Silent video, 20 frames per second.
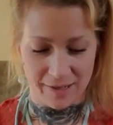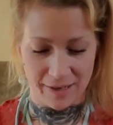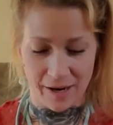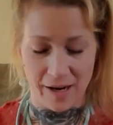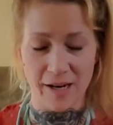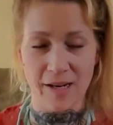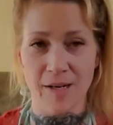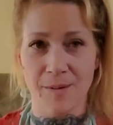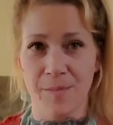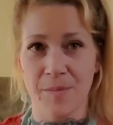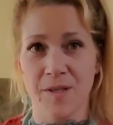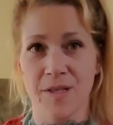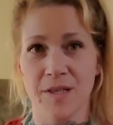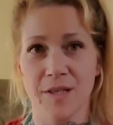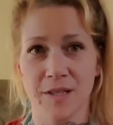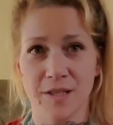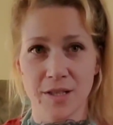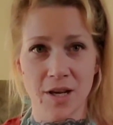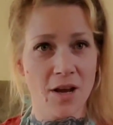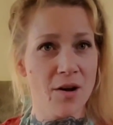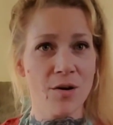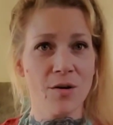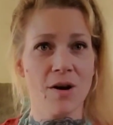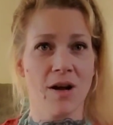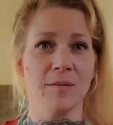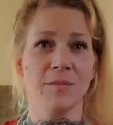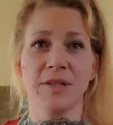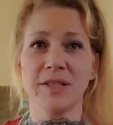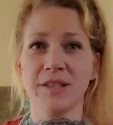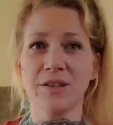I'm still
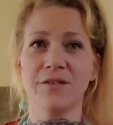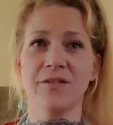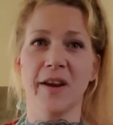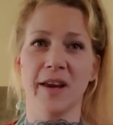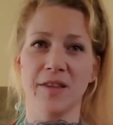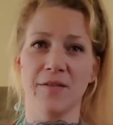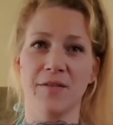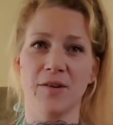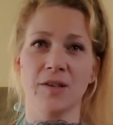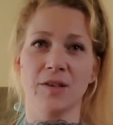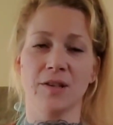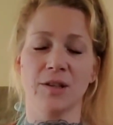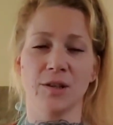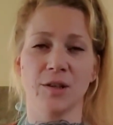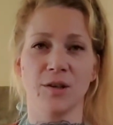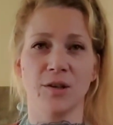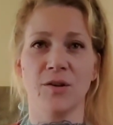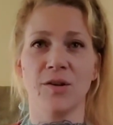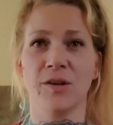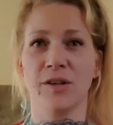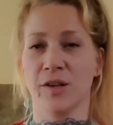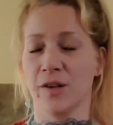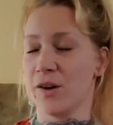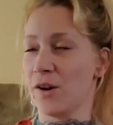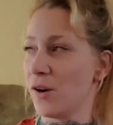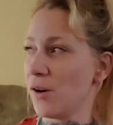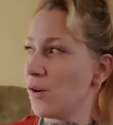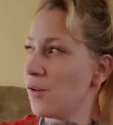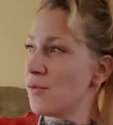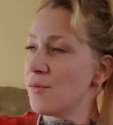faithful
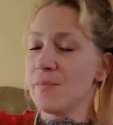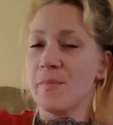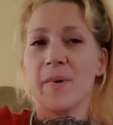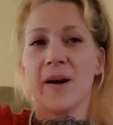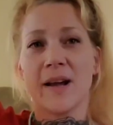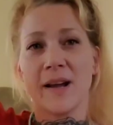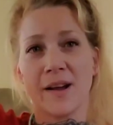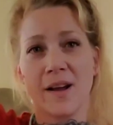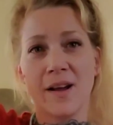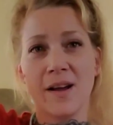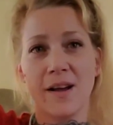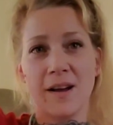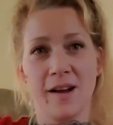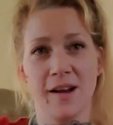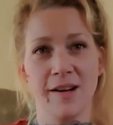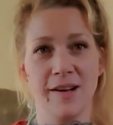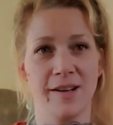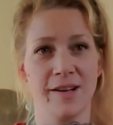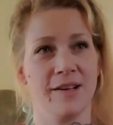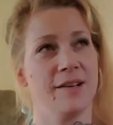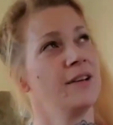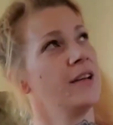to, my God,